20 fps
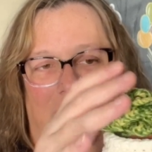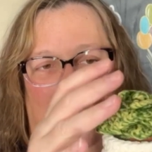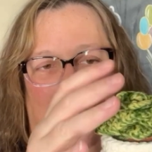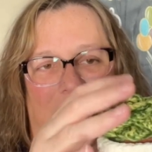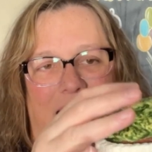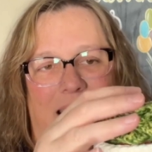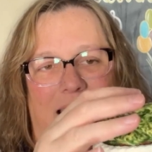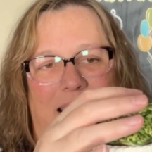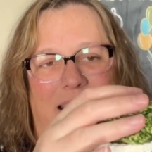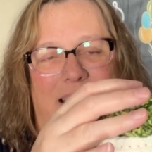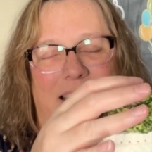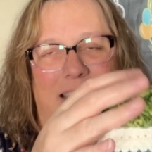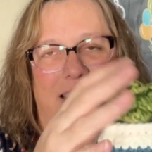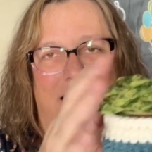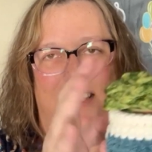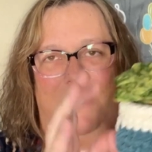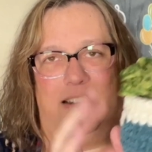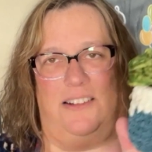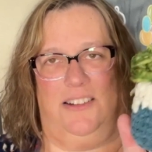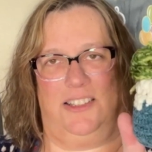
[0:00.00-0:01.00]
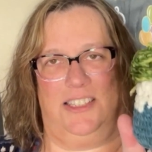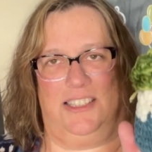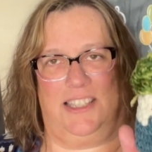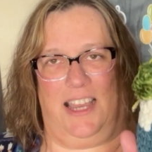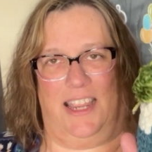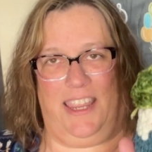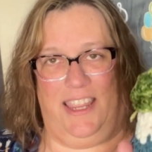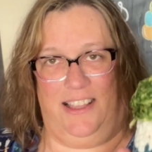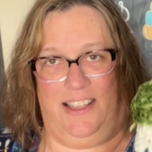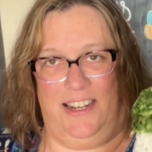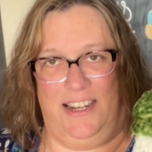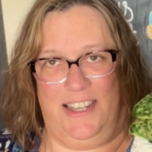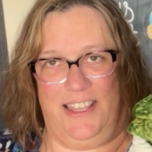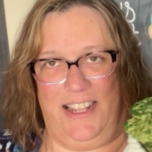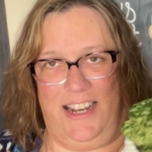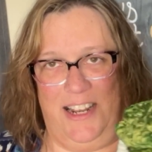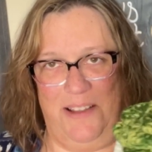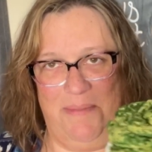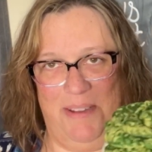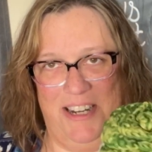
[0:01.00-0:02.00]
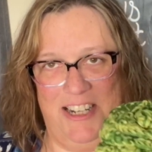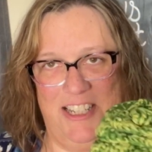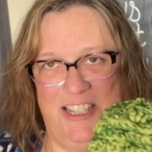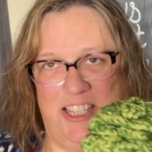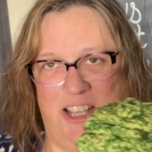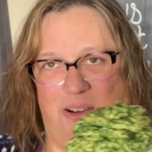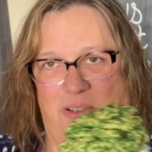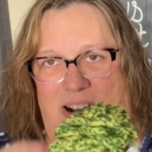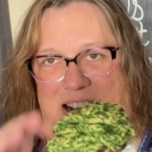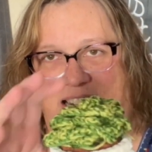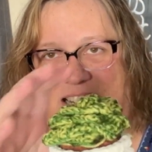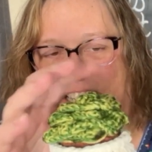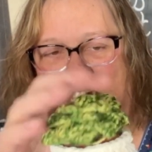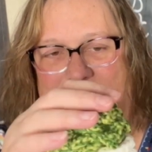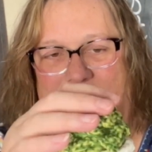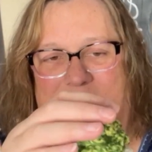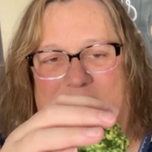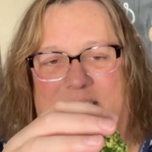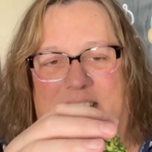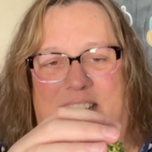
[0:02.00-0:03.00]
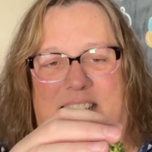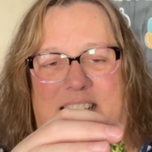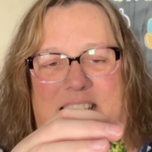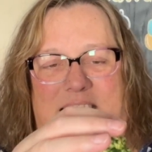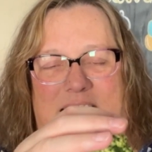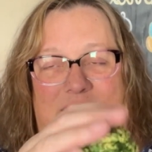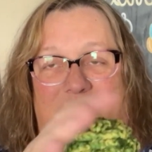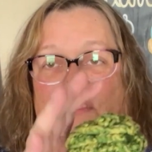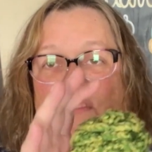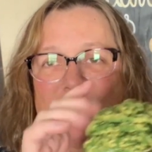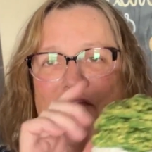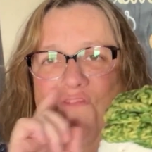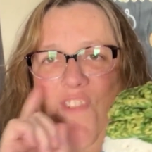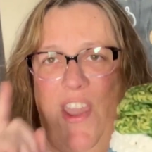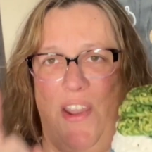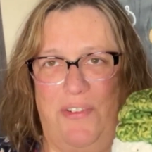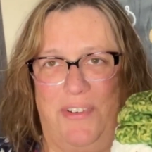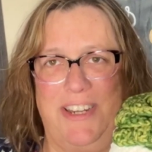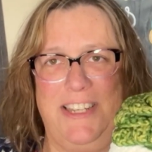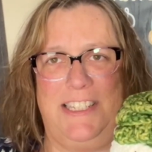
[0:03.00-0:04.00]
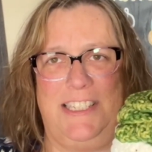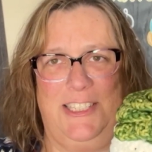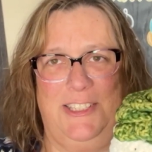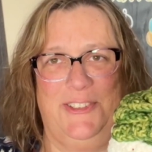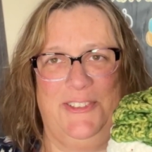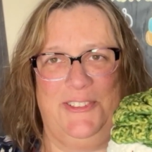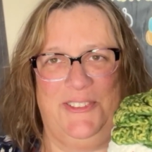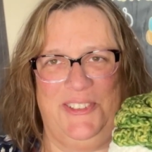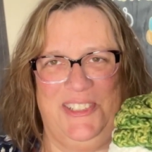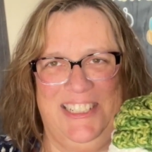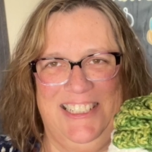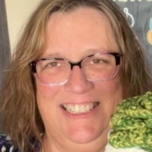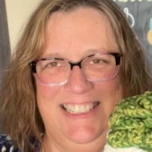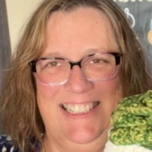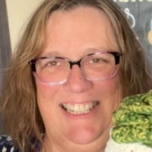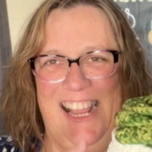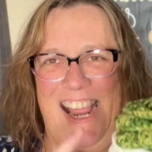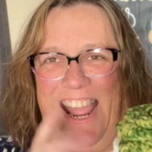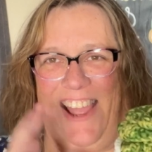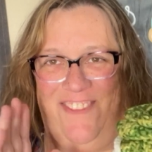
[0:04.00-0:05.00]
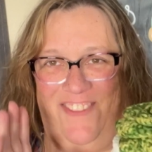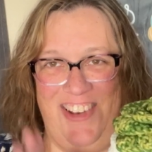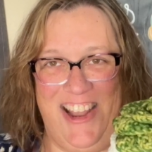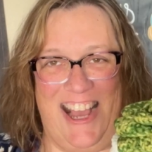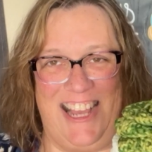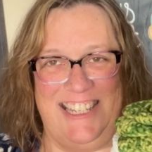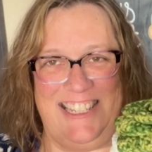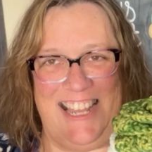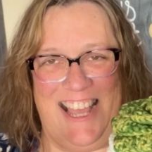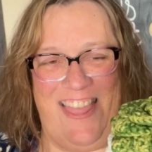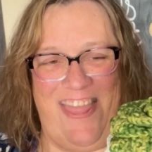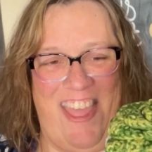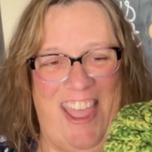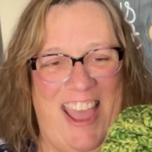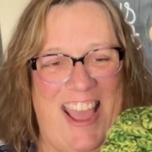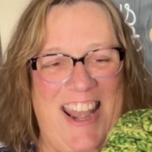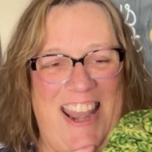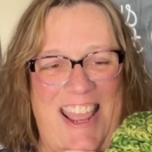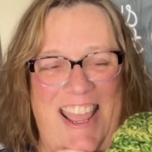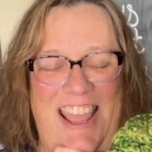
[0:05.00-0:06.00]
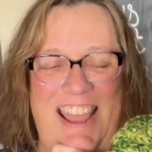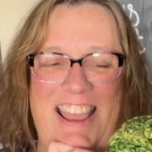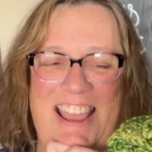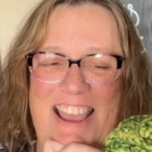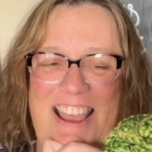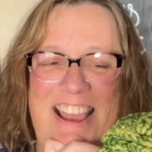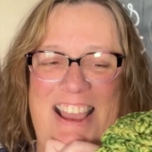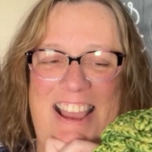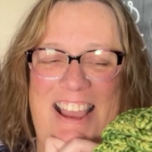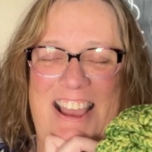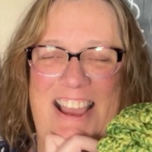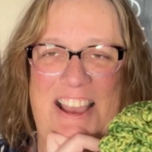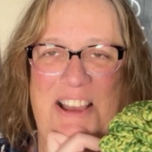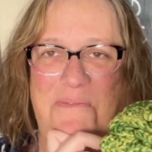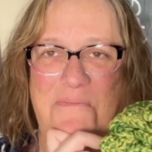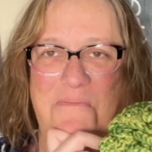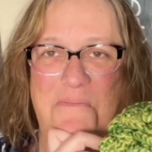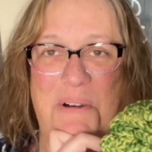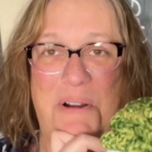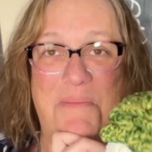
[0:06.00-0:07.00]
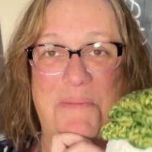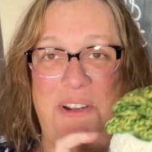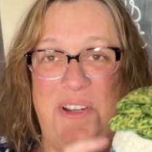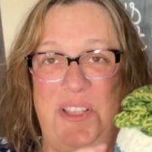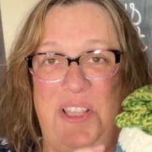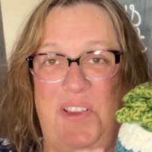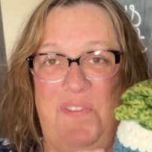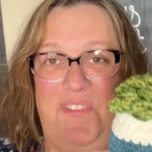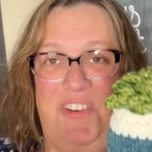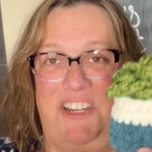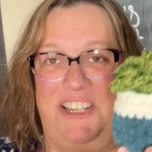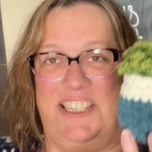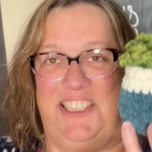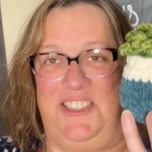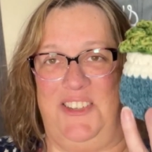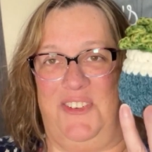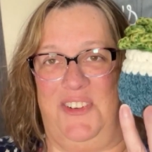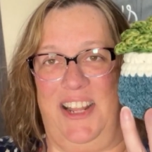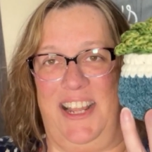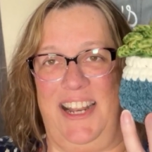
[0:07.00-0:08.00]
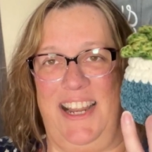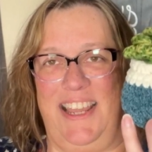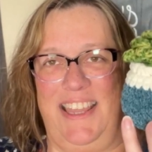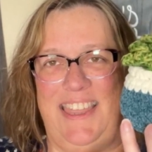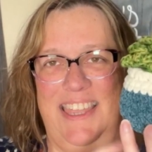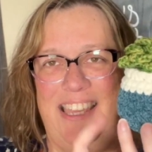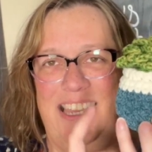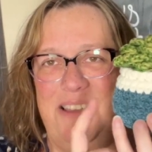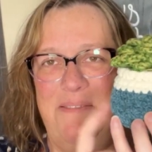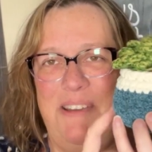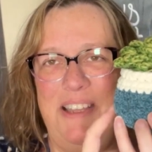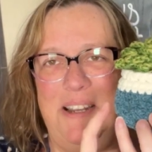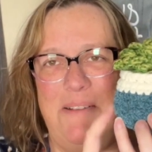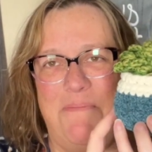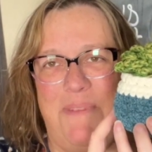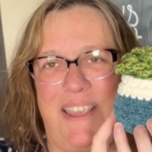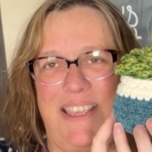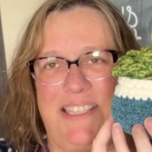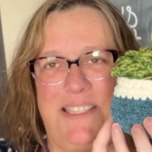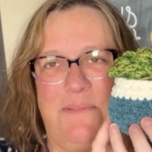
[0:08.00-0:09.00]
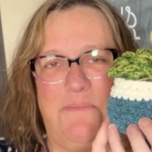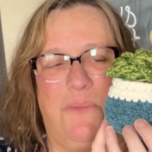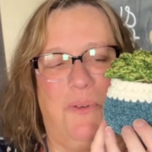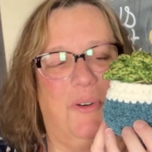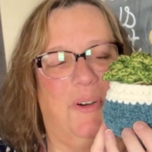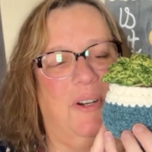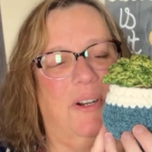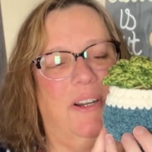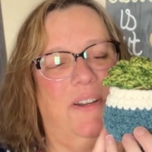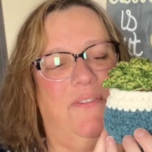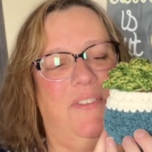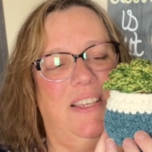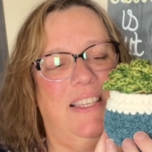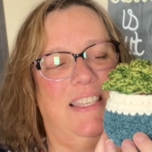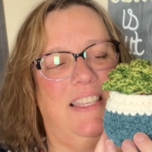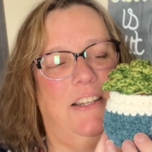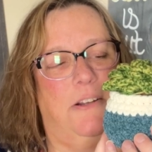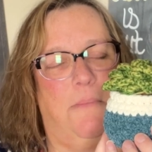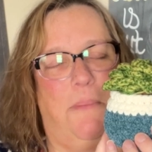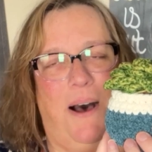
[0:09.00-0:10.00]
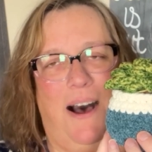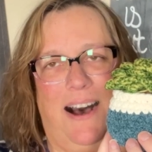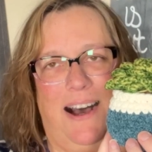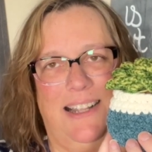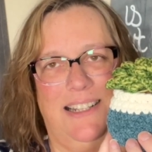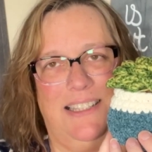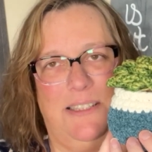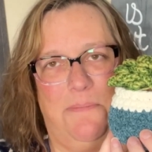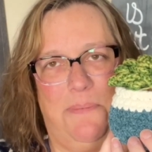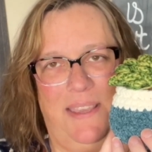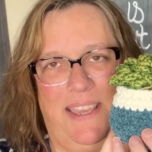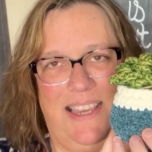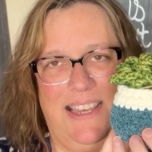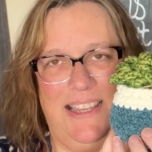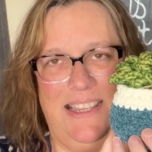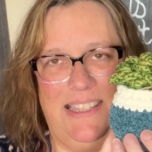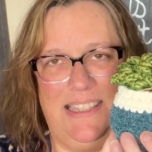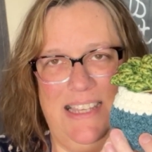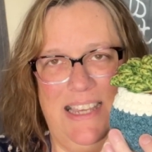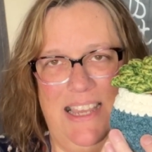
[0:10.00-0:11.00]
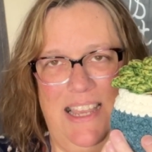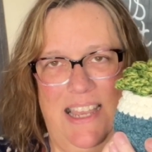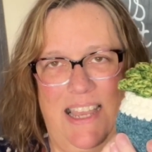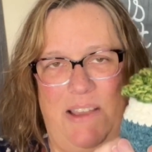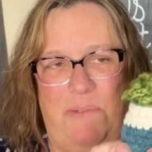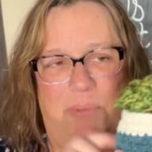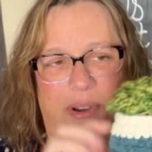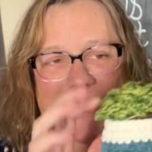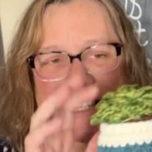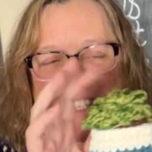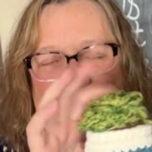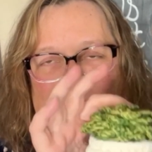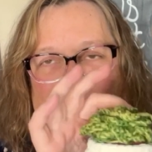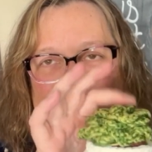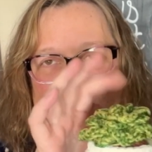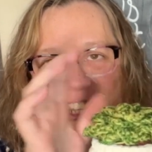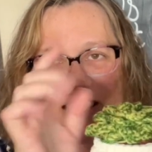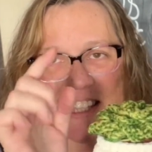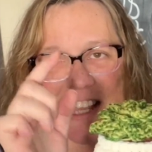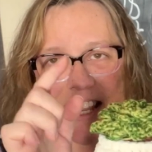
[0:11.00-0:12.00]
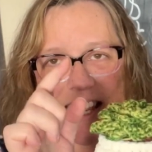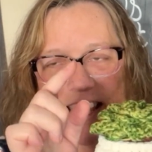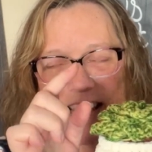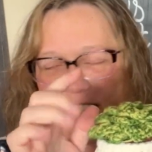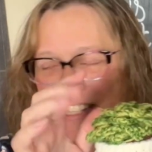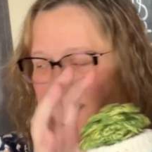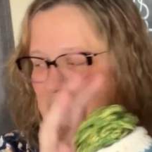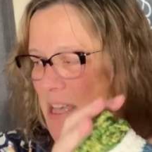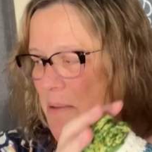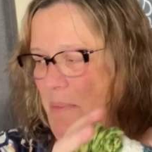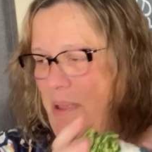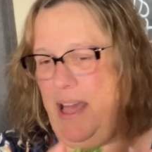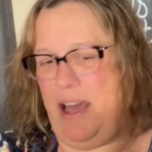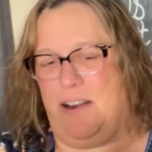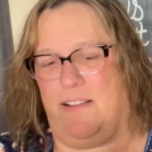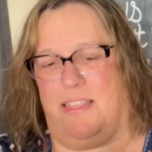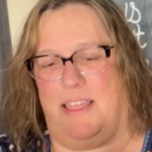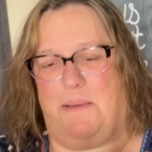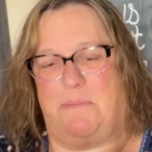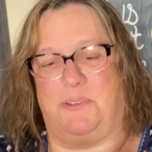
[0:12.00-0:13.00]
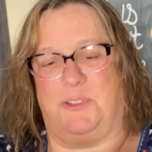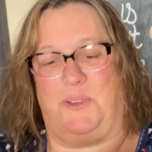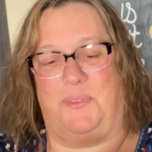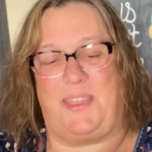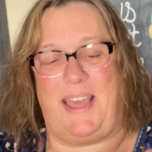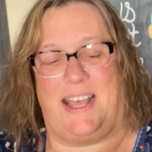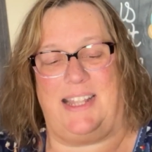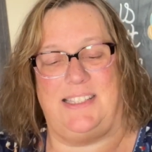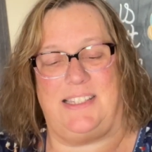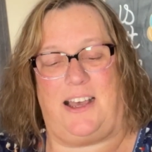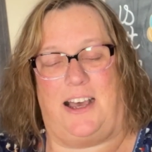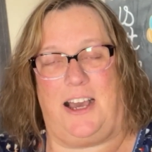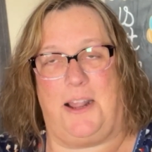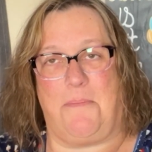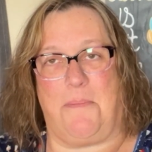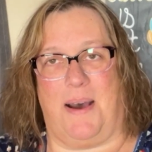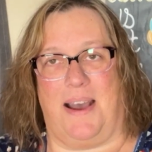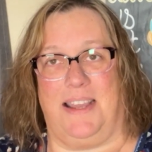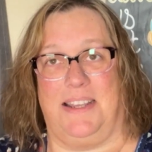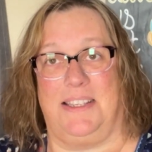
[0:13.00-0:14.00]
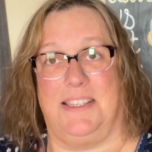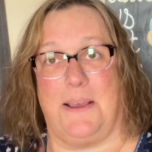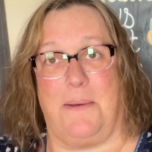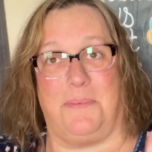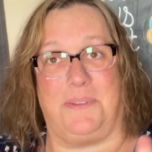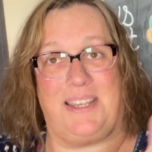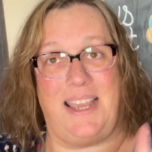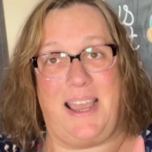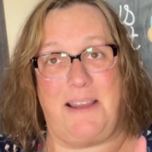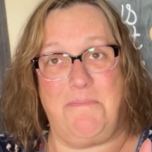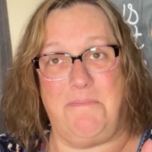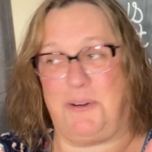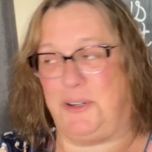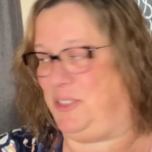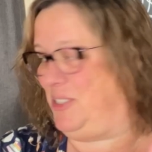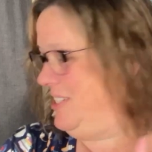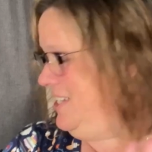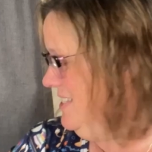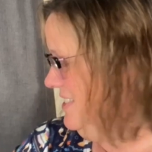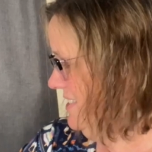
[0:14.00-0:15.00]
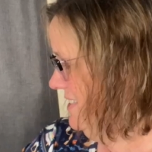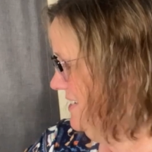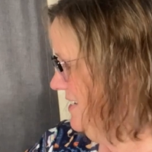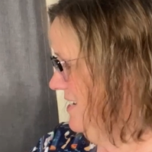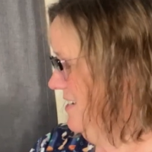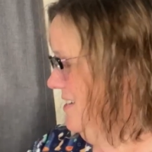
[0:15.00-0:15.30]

and this little succulent that I'm gonna sew onto it very soon. I have not done that, but I'm gonna do that very soon. And I think I'm gonna make some more of these little pots, because with different succulents coming out of them. So that's on my September list